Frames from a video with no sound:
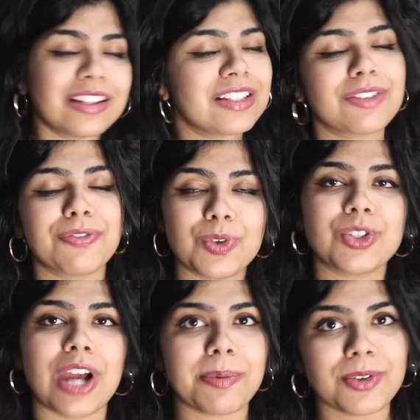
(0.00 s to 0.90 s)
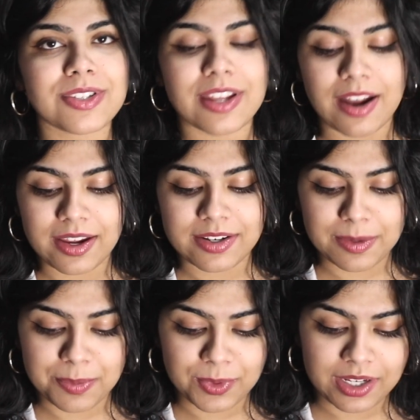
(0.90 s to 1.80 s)
At least a few chapters that I
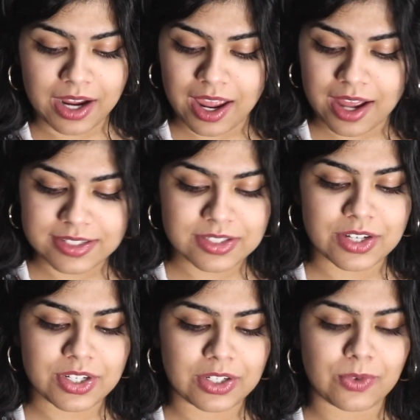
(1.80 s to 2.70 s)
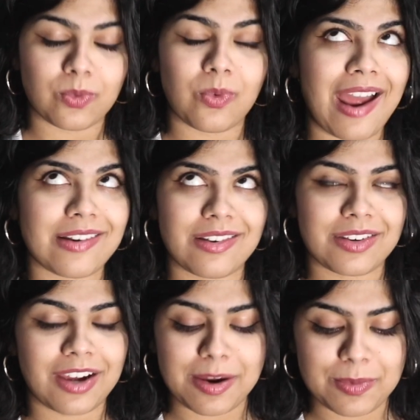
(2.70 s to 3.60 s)
ended up reading, I had such a grand
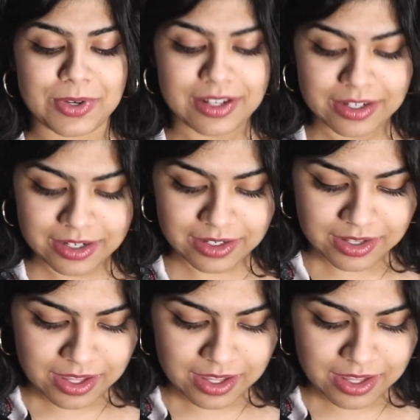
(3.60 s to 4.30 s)
time reading it.